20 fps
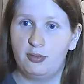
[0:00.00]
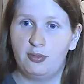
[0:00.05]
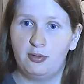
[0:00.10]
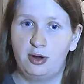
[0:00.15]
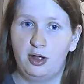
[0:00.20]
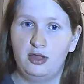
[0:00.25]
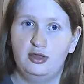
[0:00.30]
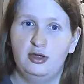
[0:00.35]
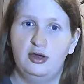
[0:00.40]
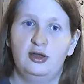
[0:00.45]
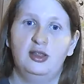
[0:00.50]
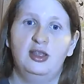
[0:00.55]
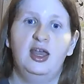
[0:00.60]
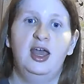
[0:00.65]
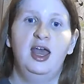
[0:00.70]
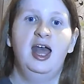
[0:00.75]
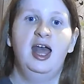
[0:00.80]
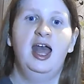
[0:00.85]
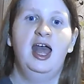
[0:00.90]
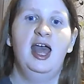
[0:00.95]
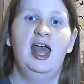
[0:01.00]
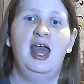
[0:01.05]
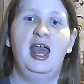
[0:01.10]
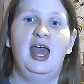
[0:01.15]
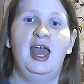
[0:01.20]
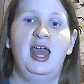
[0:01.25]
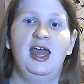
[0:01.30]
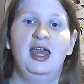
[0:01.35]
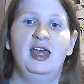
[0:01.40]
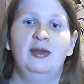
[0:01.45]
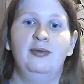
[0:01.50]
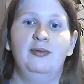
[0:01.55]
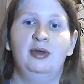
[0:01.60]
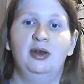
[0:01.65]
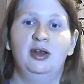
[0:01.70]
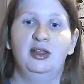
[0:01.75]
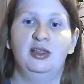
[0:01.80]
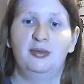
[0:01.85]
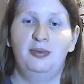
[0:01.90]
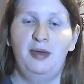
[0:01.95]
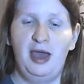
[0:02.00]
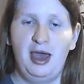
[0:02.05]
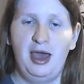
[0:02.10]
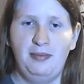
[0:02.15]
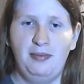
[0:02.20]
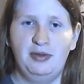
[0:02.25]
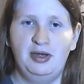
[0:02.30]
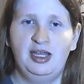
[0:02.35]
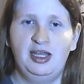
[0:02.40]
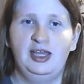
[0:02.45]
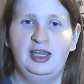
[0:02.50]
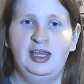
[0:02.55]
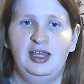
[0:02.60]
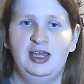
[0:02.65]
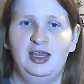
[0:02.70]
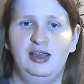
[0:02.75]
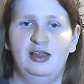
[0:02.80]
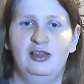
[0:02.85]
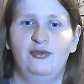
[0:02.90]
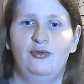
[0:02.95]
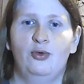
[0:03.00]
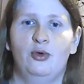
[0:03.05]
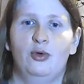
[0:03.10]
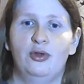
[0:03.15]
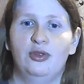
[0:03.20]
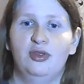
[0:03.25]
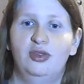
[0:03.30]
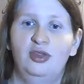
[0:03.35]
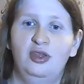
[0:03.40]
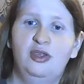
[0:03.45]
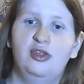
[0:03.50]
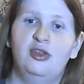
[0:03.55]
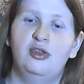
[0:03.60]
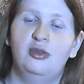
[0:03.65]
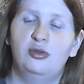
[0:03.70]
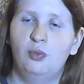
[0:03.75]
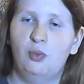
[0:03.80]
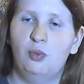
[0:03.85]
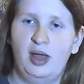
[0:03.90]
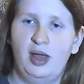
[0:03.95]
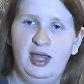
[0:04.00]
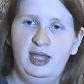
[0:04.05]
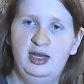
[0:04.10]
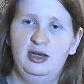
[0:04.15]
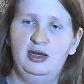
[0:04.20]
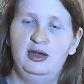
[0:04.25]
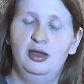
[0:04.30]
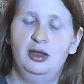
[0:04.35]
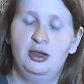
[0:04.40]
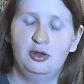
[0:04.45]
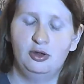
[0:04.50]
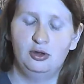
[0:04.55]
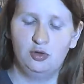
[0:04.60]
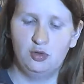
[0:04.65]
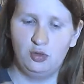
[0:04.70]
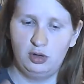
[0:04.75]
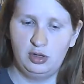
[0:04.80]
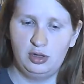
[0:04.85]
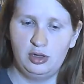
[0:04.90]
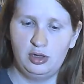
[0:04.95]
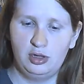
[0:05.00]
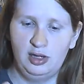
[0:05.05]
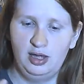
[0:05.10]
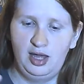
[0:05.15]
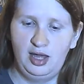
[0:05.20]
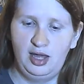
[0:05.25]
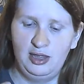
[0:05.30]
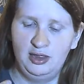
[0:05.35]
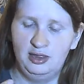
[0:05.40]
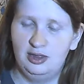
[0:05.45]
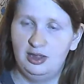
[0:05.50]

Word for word: Project. And what ends up happening is, of course, this is when Grisha and